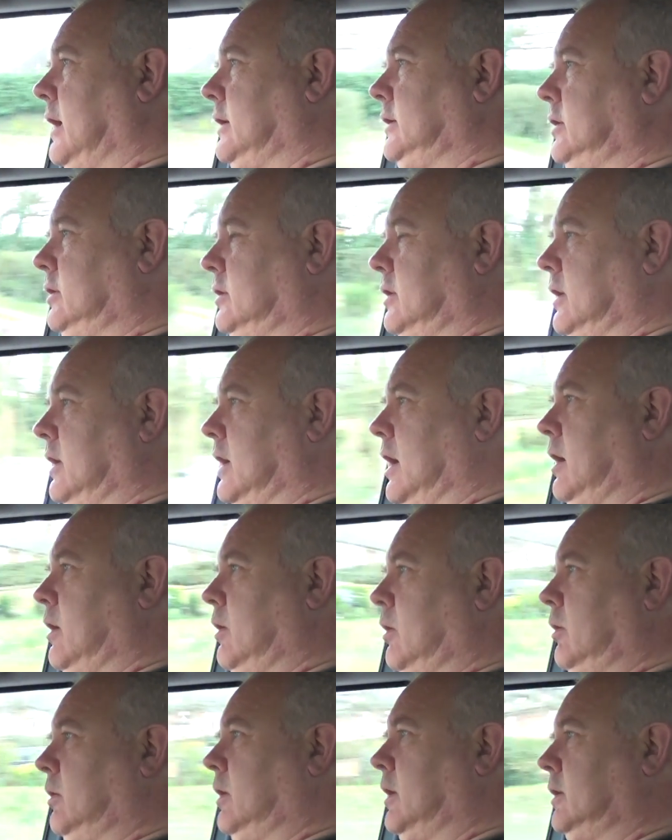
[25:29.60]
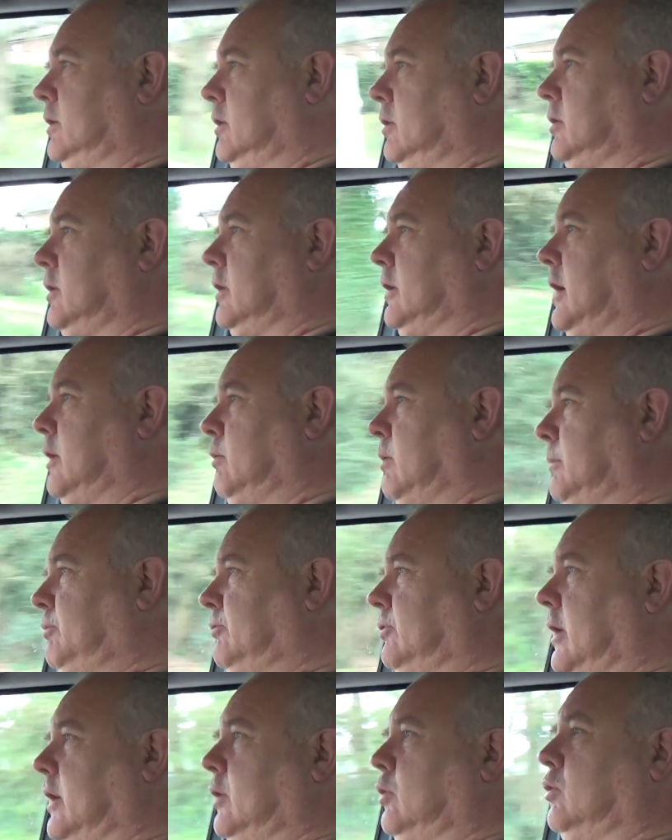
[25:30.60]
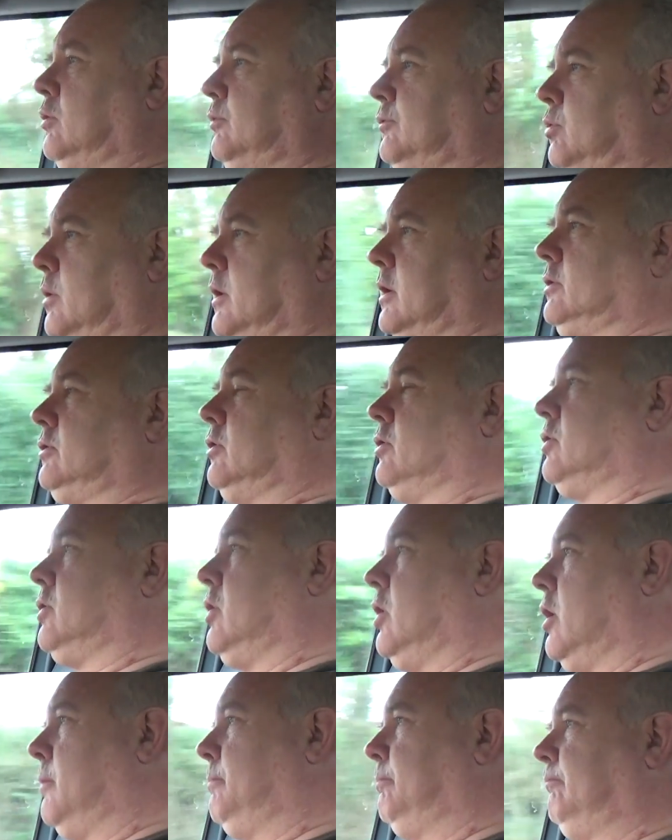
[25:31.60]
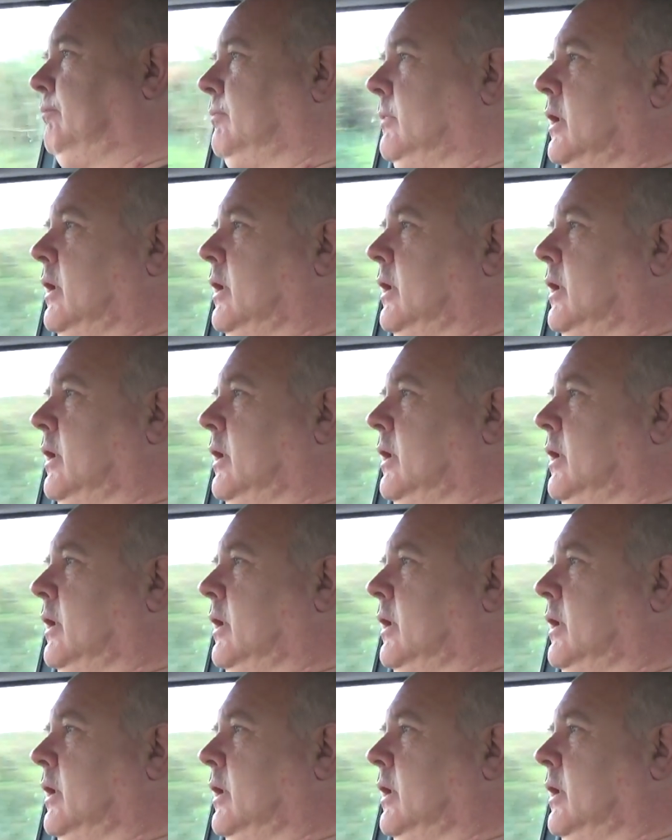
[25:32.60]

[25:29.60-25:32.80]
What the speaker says: You can go and look at their website, hauptwerk.com,